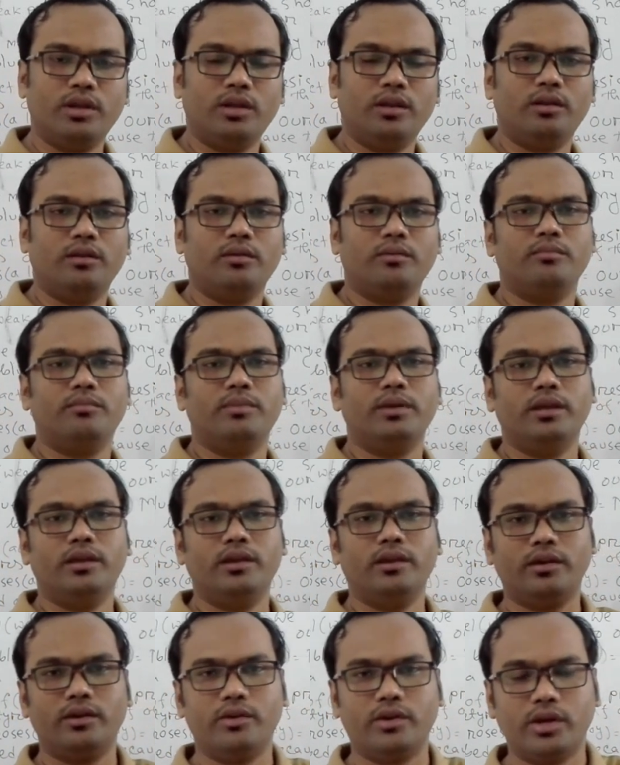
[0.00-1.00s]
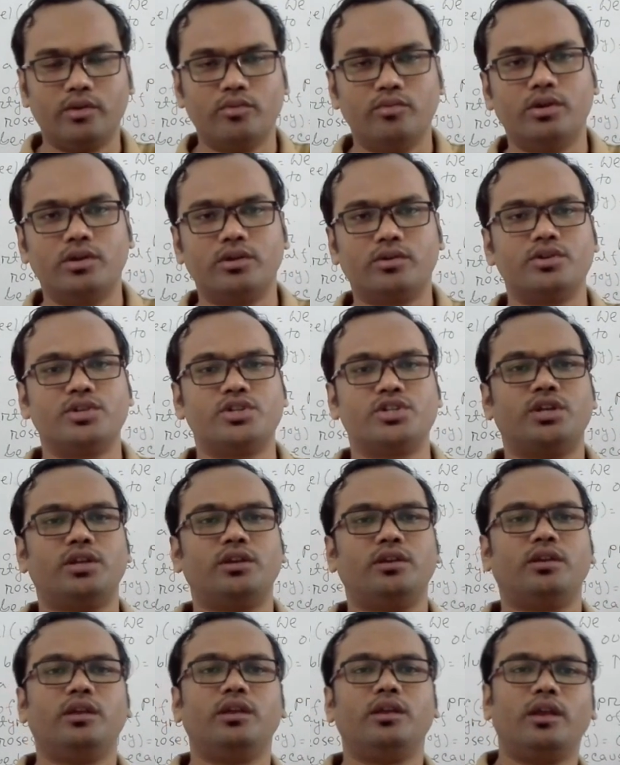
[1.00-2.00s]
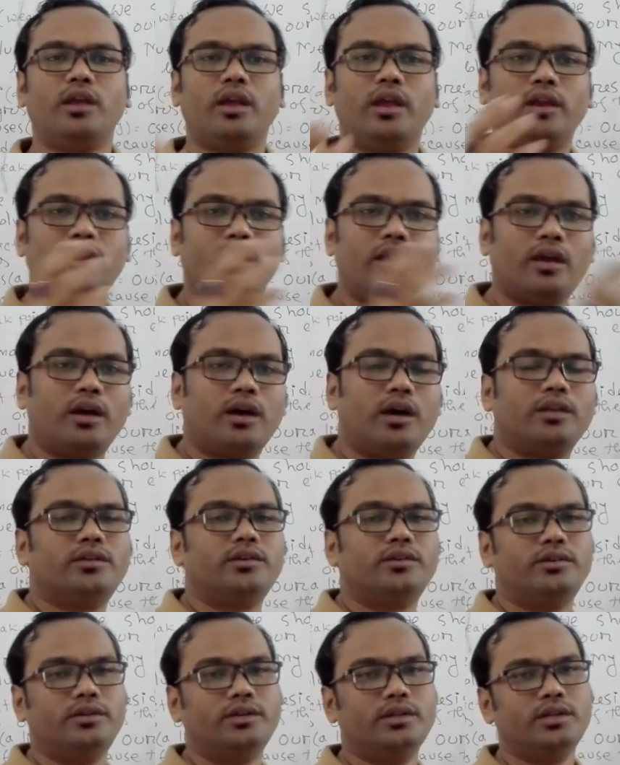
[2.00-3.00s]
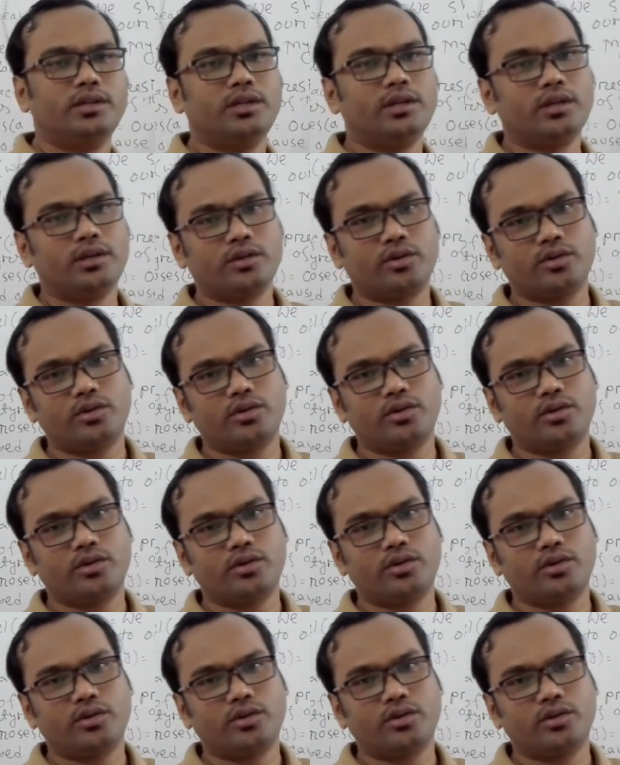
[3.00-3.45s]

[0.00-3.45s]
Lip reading: will be regular question in any other